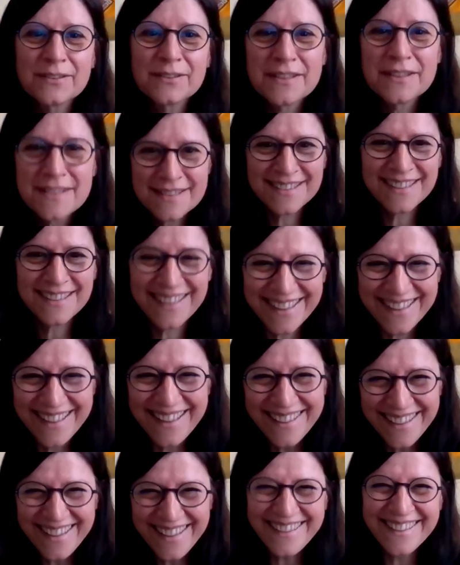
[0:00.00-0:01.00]
Chris.
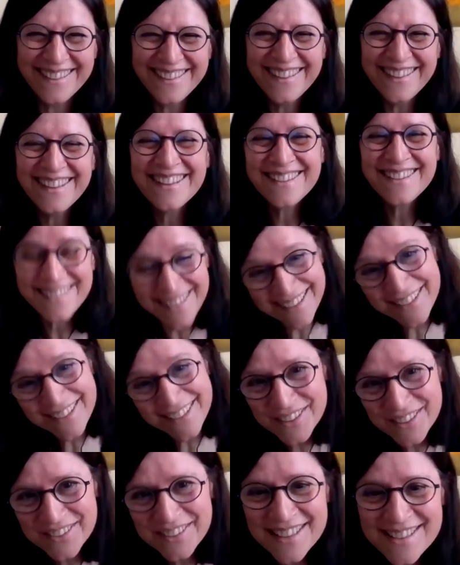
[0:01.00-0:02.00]

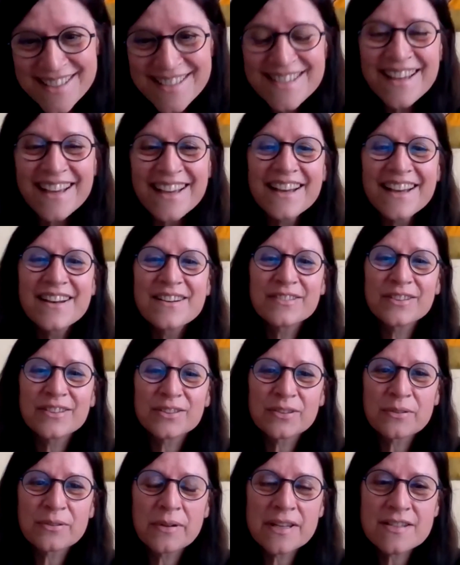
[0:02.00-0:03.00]
Thank you, Chris,
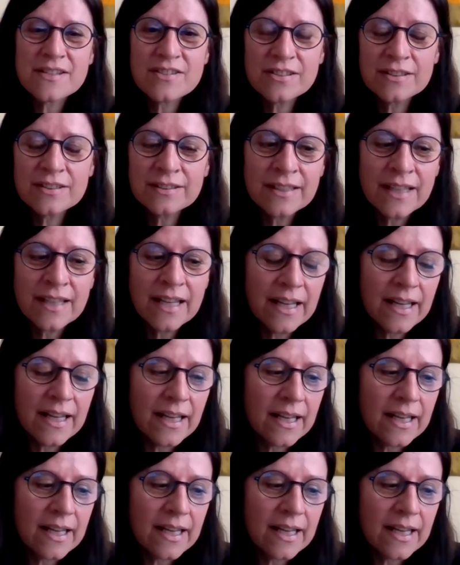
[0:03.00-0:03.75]
for the question.